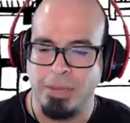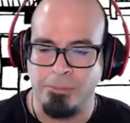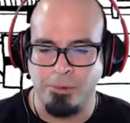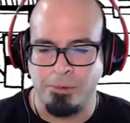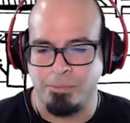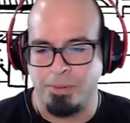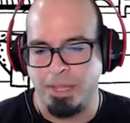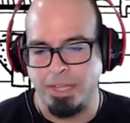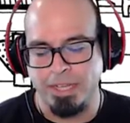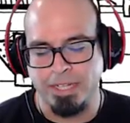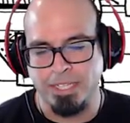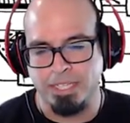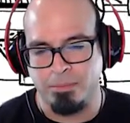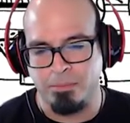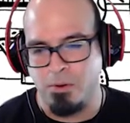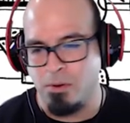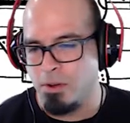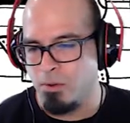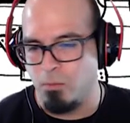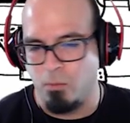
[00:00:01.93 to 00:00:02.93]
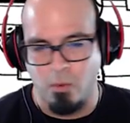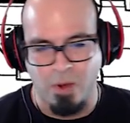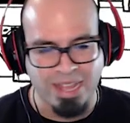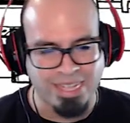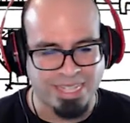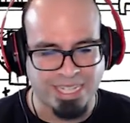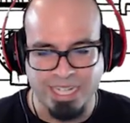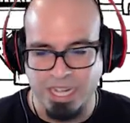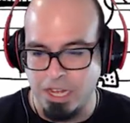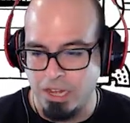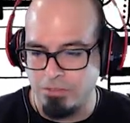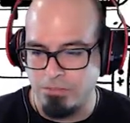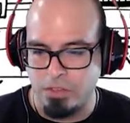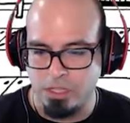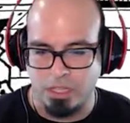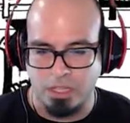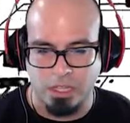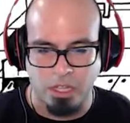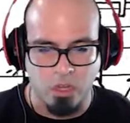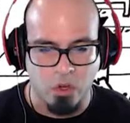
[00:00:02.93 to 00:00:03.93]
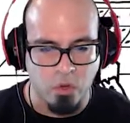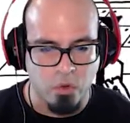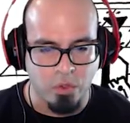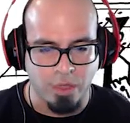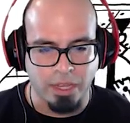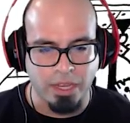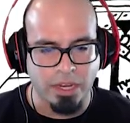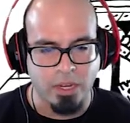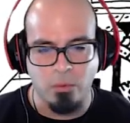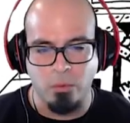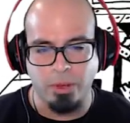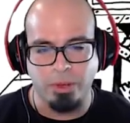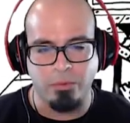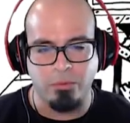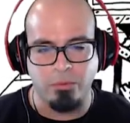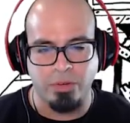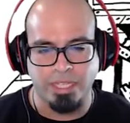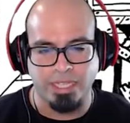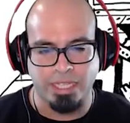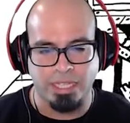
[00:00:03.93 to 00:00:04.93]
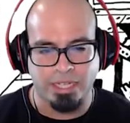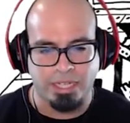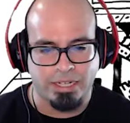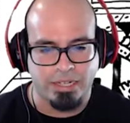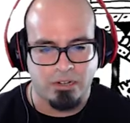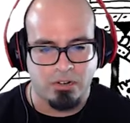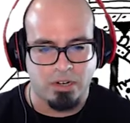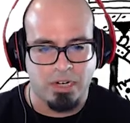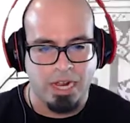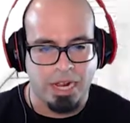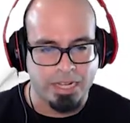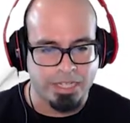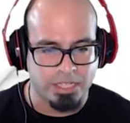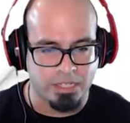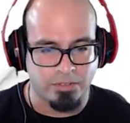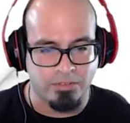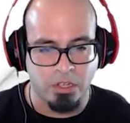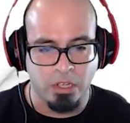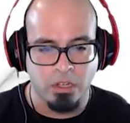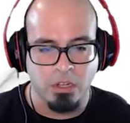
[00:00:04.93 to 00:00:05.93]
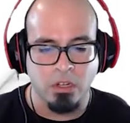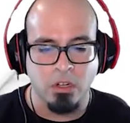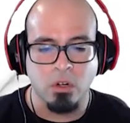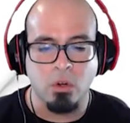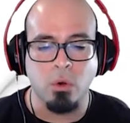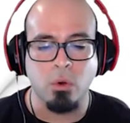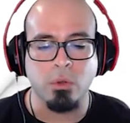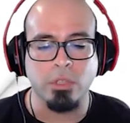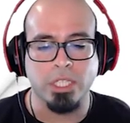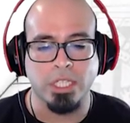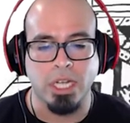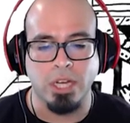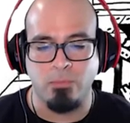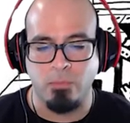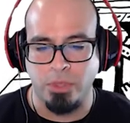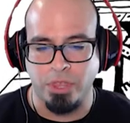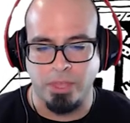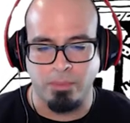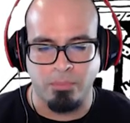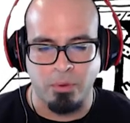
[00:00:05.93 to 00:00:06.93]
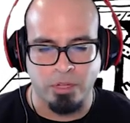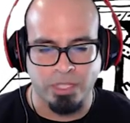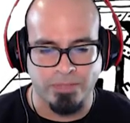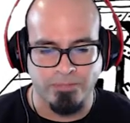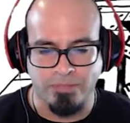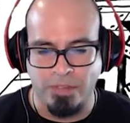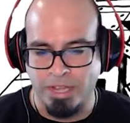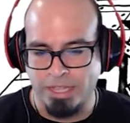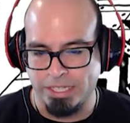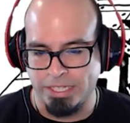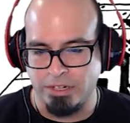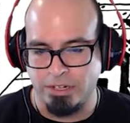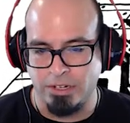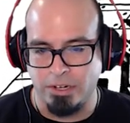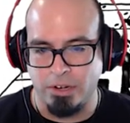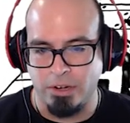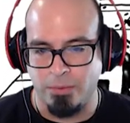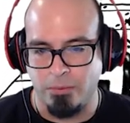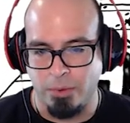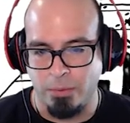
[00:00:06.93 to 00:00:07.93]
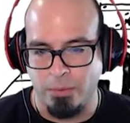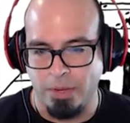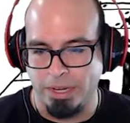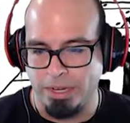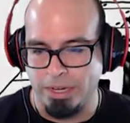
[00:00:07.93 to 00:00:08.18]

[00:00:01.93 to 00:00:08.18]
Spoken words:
we're playing some more West of Loathing. We recently did all kinds of cool stuff with the Professor, and we went